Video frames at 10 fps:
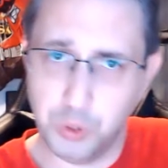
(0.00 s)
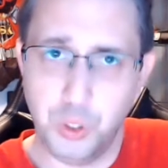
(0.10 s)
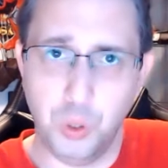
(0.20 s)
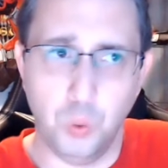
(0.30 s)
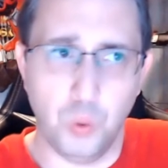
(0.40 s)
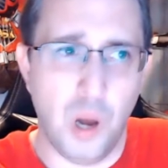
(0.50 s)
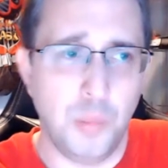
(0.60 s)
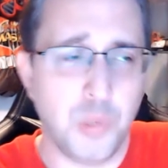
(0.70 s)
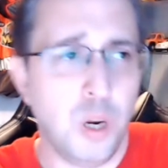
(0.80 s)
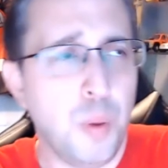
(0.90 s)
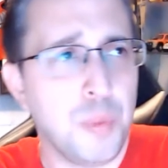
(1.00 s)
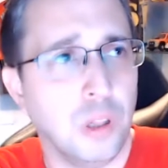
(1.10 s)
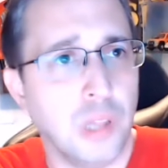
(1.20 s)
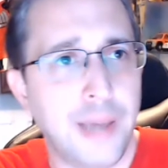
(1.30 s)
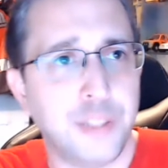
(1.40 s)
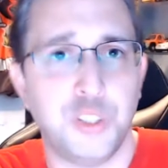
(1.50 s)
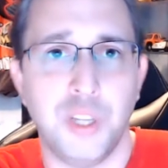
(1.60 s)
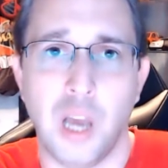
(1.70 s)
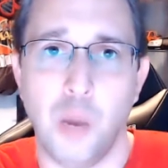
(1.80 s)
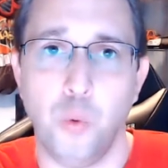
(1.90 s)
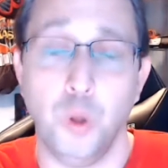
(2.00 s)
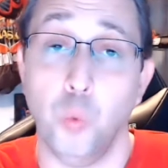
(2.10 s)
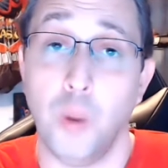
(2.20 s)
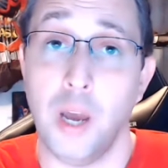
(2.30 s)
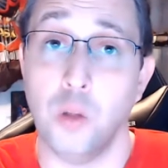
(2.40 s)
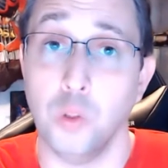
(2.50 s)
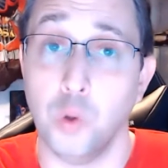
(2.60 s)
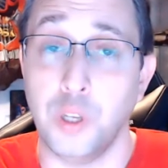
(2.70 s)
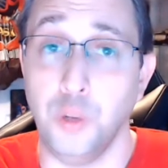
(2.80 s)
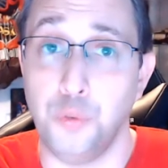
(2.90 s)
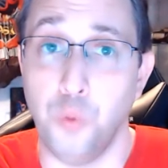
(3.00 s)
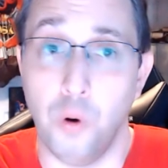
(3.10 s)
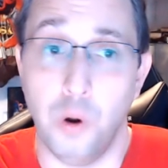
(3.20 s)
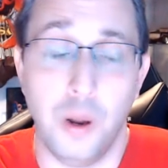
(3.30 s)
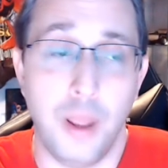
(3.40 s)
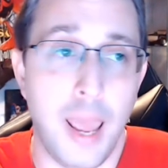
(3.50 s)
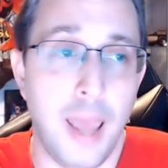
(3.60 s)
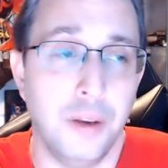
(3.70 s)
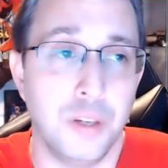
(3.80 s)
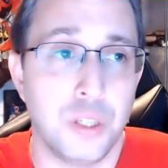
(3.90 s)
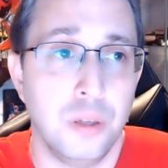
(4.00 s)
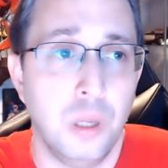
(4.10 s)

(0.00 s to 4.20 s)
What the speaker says: two, I'm trying to remember the last thing I really went out looking for, and